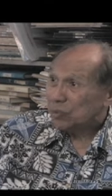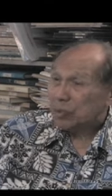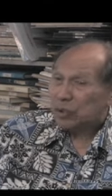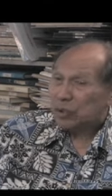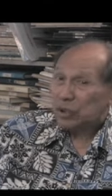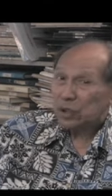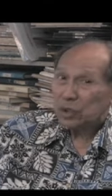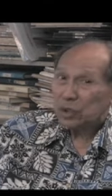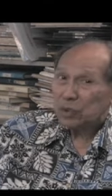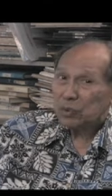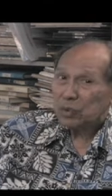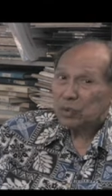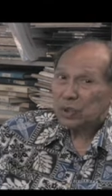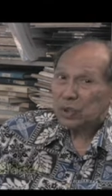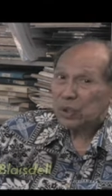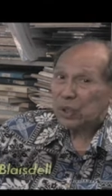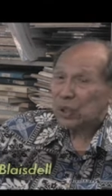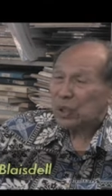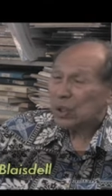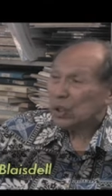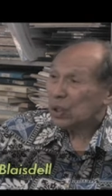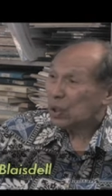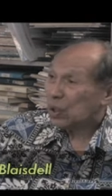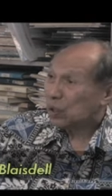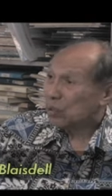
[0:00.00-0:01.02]
pushing what they
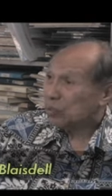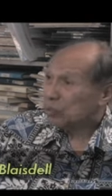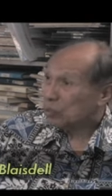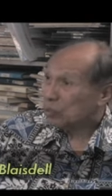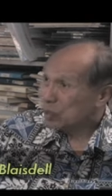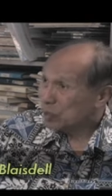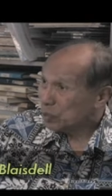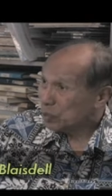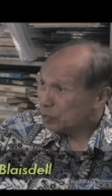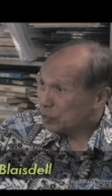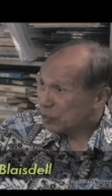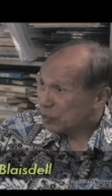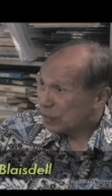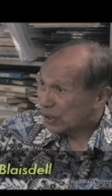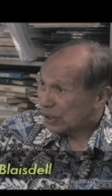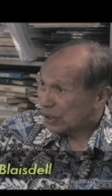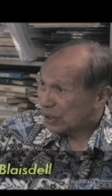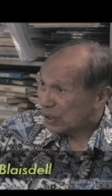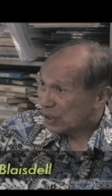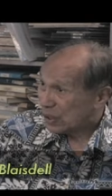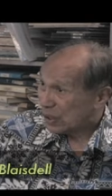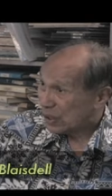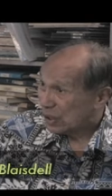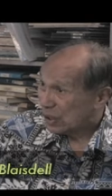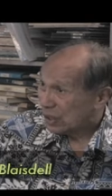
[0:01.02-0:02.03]
call
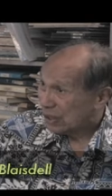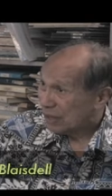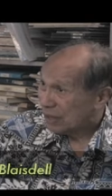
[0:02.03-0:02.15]
blueprint.